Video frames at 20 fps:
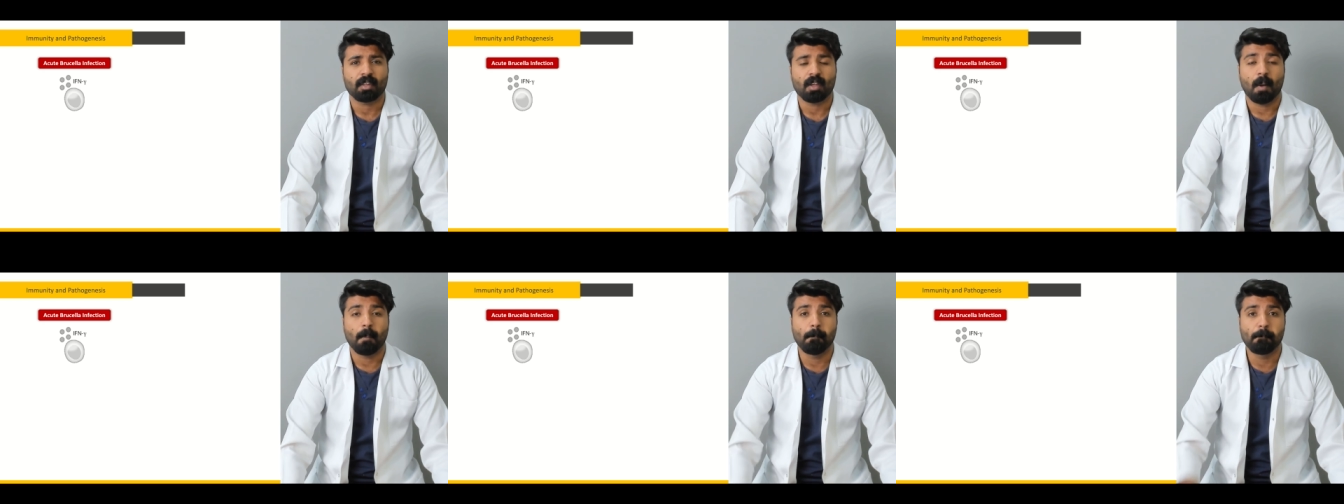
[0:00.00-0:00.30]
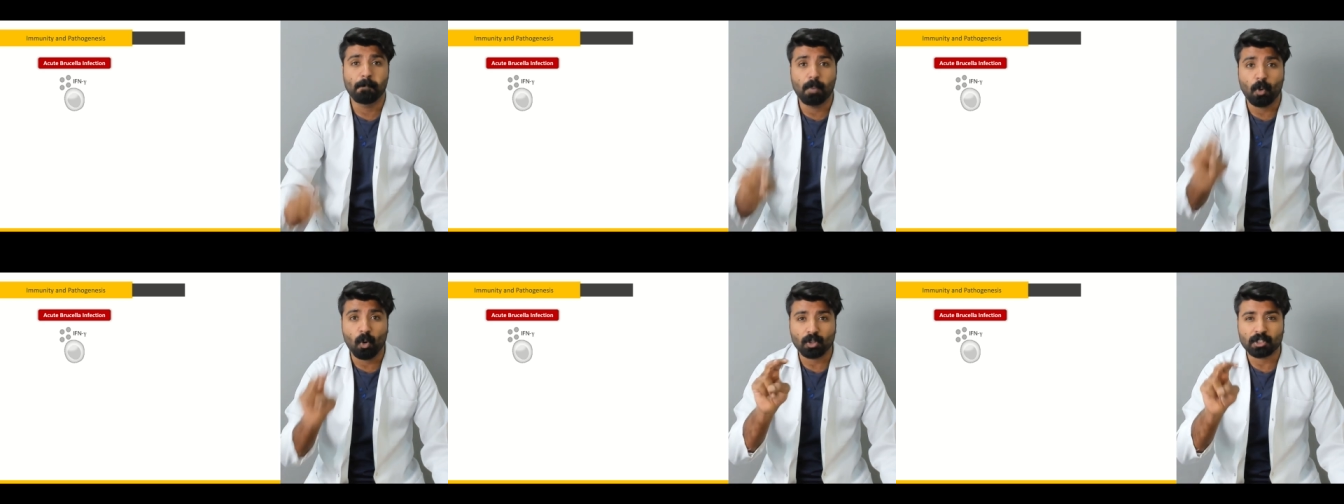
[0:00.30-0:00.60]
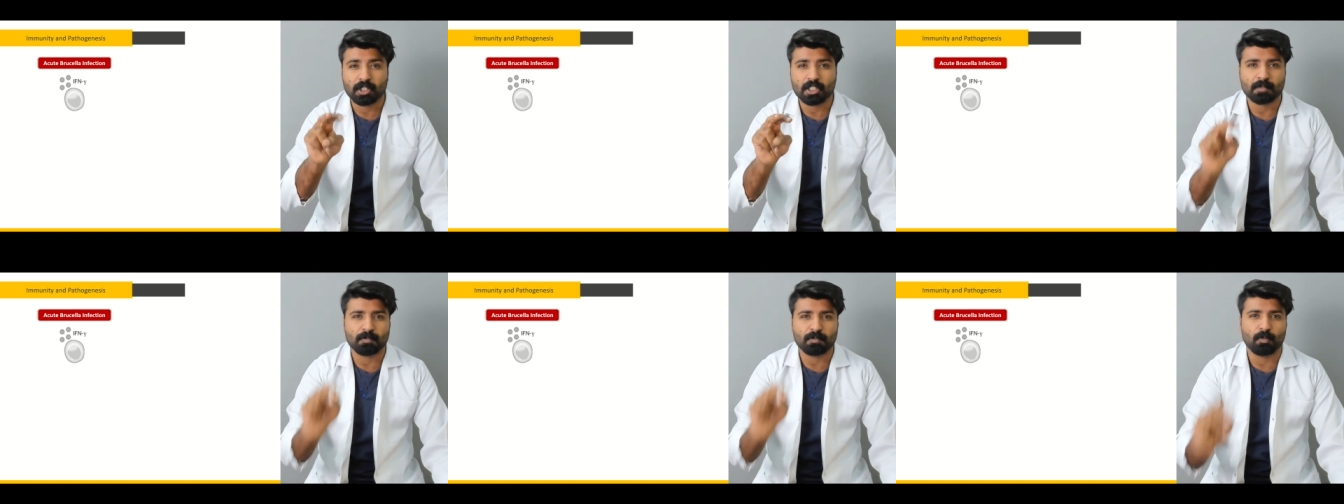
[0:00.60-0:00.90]
Both
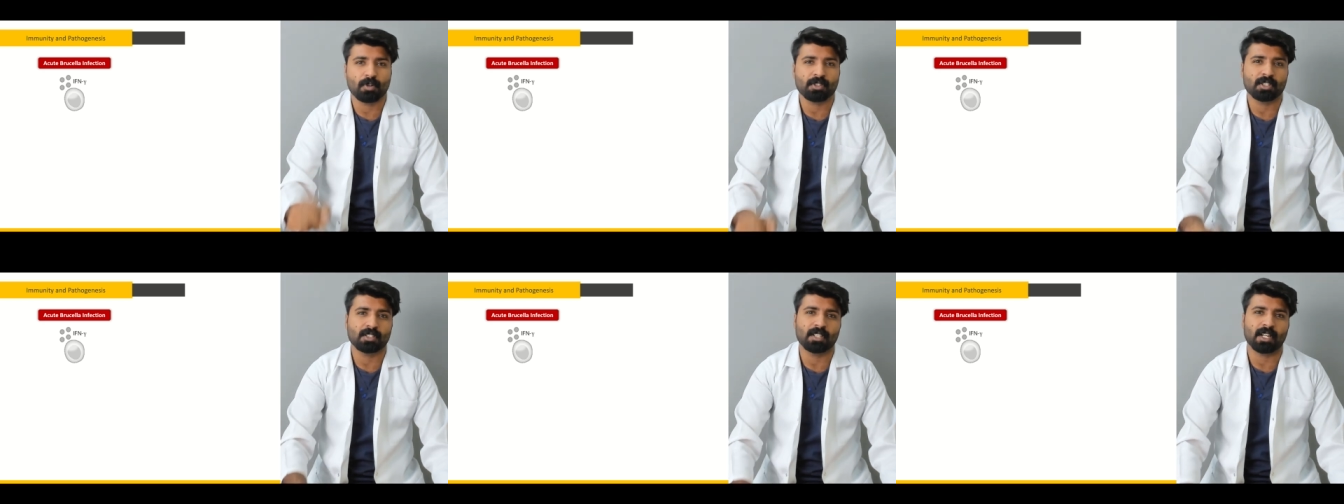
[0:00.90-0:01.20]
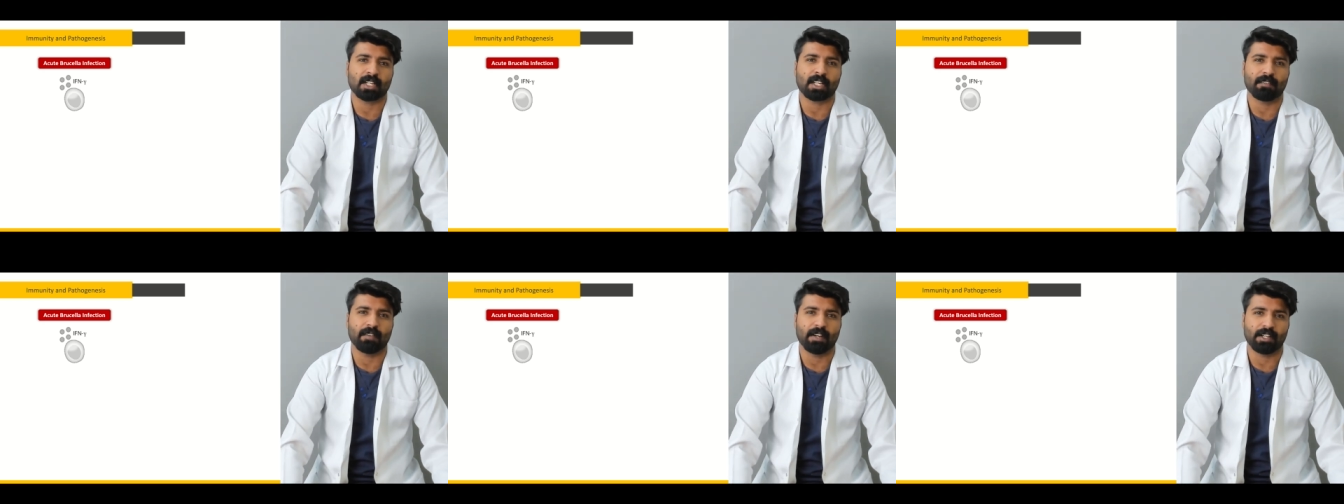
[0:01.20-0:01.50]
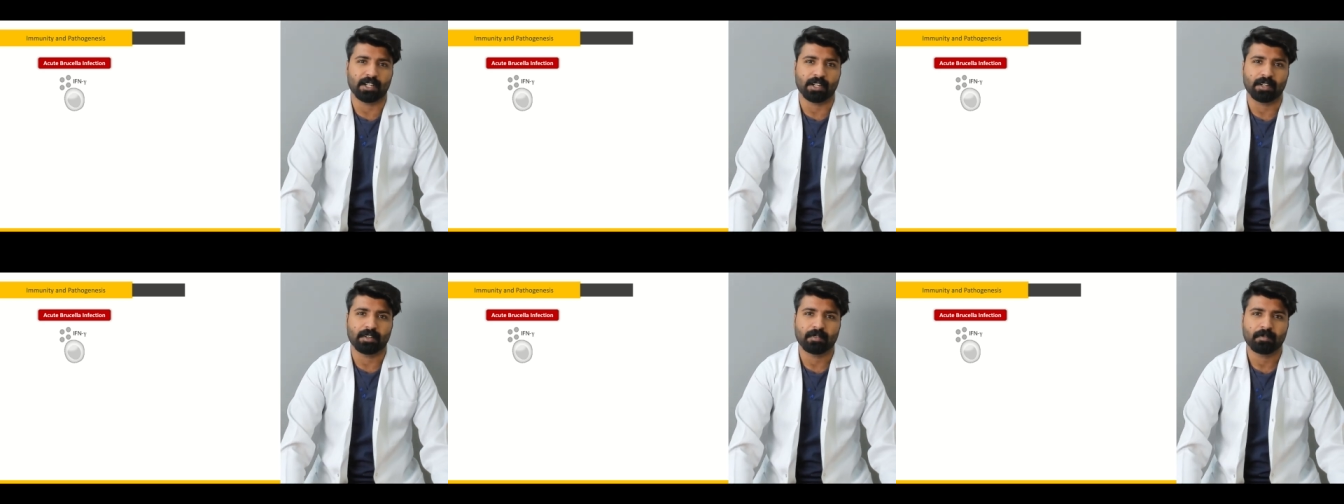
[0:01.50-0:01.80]
responses are
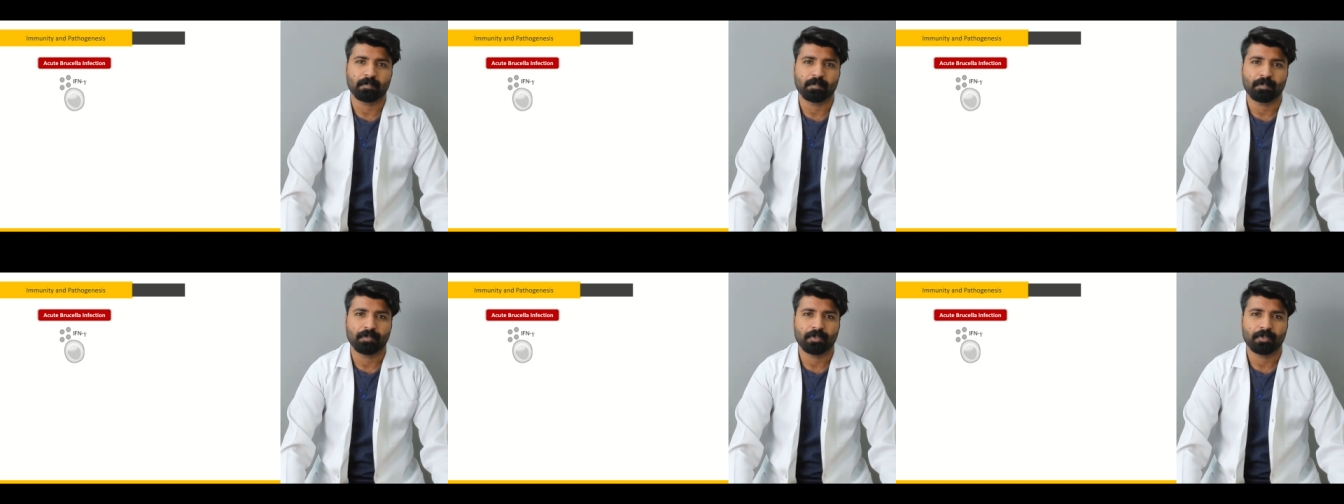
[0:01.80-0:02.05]
activated.